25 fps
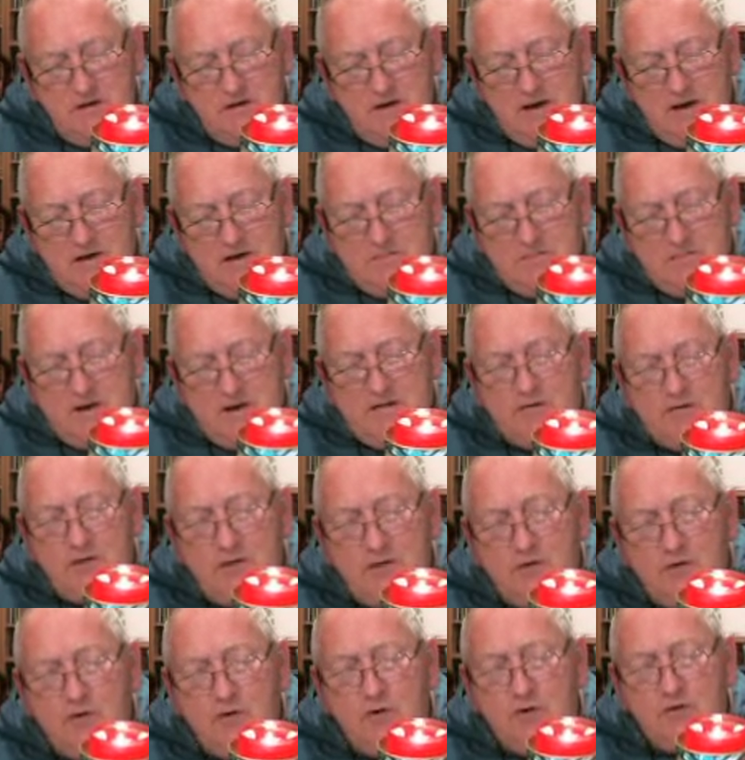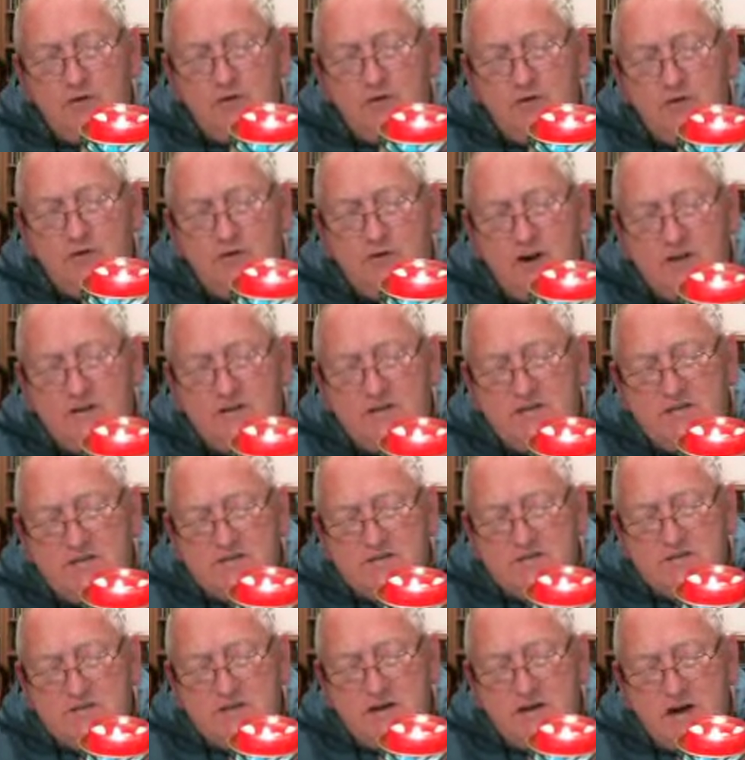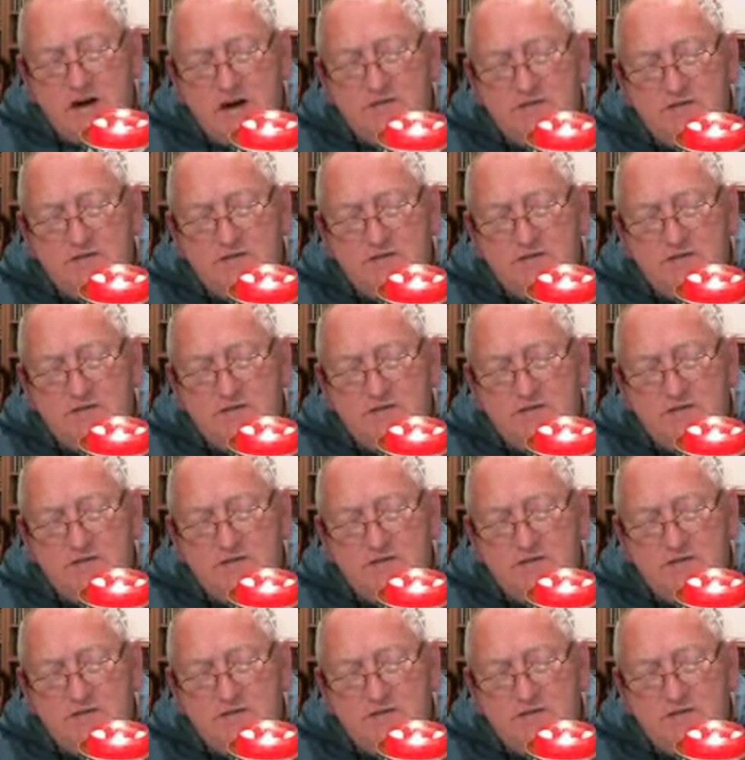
And may the Lord Christ, our